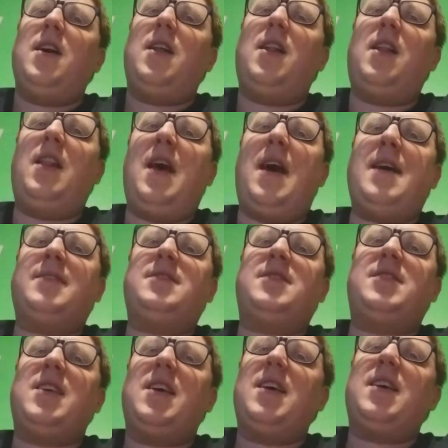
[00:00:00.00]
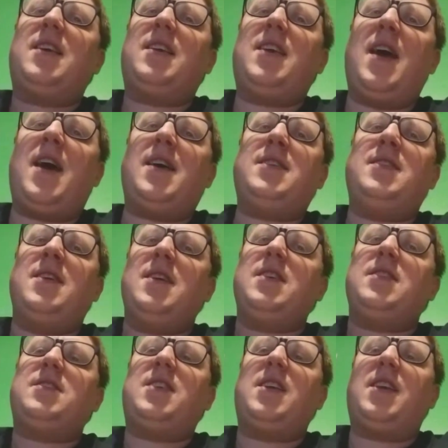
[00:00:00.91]
let's get
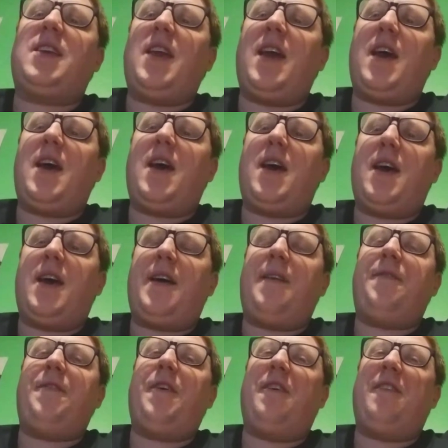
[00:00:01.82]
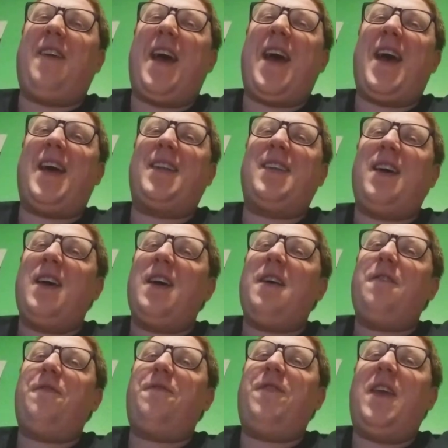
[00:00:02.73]
together and
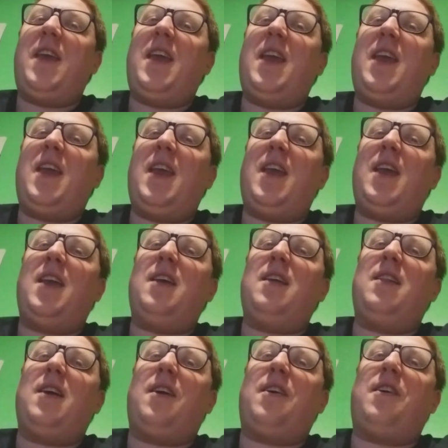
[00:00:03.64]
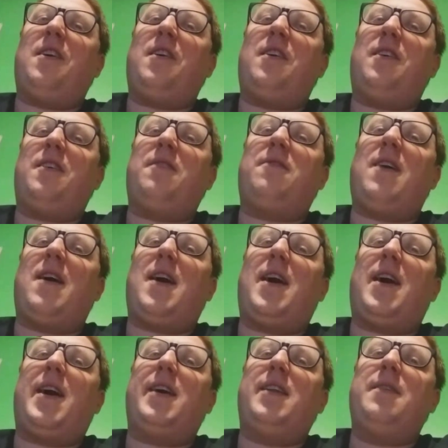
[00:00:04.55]
feel all
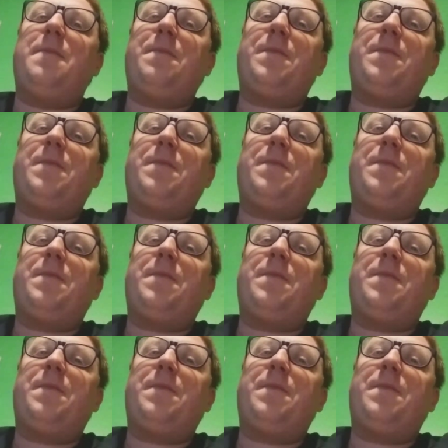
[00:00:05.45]
right.